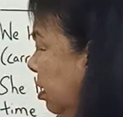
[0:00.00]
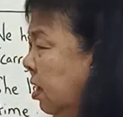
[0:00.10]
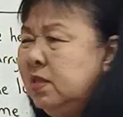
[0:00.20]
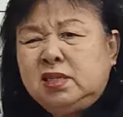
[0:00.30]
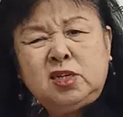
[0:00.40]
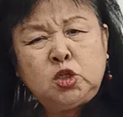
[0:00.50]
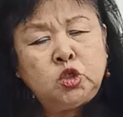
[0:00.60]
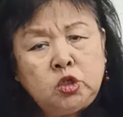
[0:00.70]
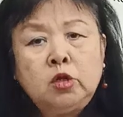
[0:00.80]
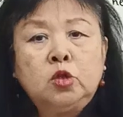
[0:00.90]
it's a
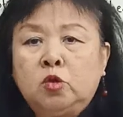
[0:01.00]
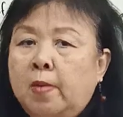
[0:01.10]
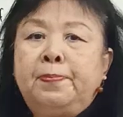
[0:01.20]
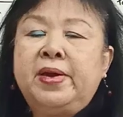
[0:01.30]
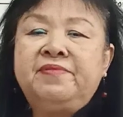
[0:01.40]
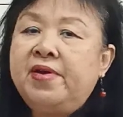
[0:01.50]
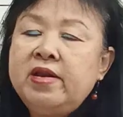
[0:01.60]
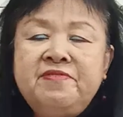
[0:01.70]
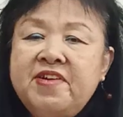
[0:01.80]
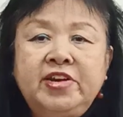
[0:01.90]
short topic,
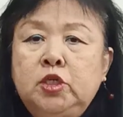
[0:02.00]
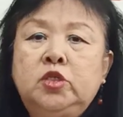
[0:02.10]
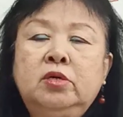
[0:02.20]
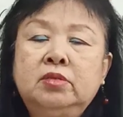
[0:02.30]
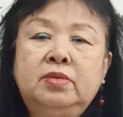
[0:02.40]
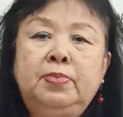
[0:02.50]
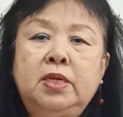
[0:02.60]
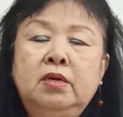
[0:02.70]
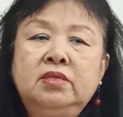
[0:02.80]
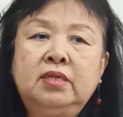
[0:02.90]
very short,
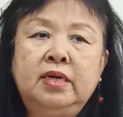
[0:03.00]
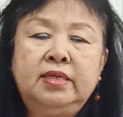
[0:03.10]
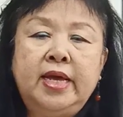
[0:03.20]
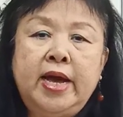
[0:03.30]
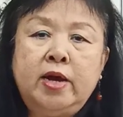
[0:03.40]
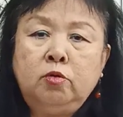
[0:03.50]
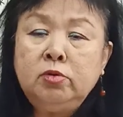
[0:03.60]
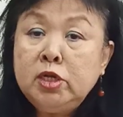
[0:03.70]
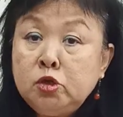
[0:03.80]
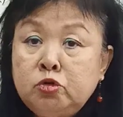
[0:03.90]
because there are
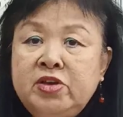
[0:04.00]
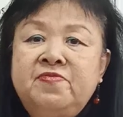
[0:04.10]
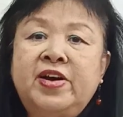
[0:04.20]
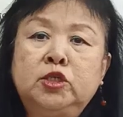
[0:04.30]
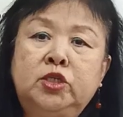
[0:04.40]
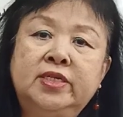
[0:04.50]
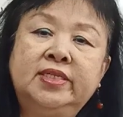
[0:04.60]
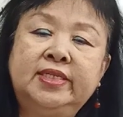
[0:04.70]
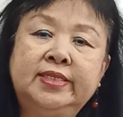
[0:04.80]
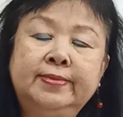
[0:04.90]
only 3
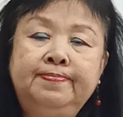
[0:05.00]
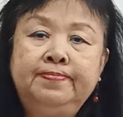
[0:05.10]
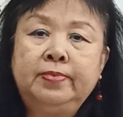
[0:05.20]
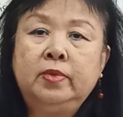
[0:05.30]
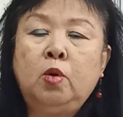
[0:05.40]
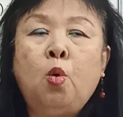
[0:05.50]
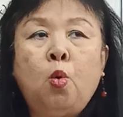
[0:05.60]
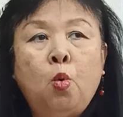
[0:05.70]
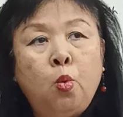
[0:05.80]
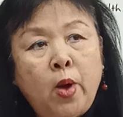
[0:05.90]
functions
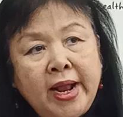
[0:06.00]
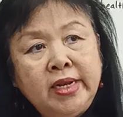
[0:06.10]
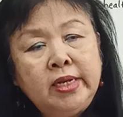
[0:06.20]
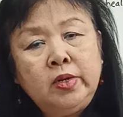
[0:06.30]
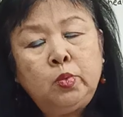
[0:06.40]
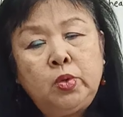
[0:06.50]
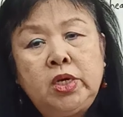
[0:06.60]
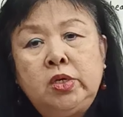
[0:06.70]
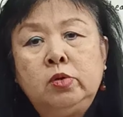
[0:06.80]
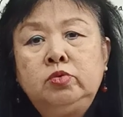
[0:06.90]
when we
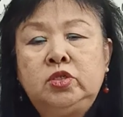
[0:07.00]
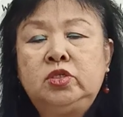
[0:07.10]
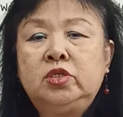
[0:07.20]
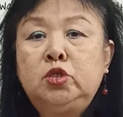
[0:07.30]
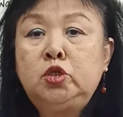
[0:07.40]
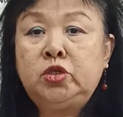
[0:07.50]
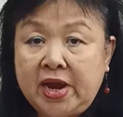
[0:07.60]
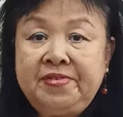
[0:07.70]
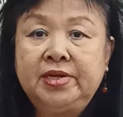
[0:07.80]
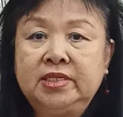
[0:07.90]
use
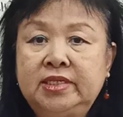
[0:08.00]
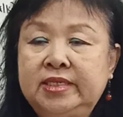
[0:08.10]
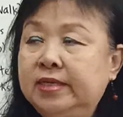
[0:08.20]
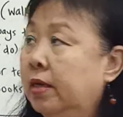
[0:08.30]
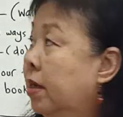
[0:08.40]
gerunds.